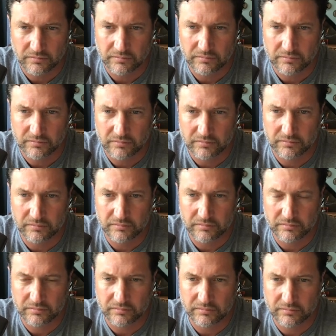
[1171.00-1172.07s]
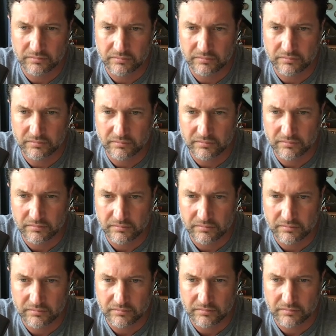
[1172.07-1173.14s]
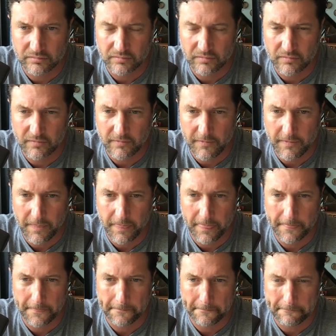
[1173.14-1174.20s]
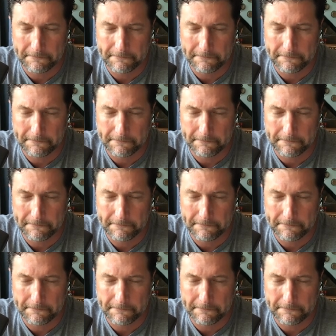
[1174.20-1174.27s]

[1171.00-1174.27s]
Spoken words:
This person isn't speaking.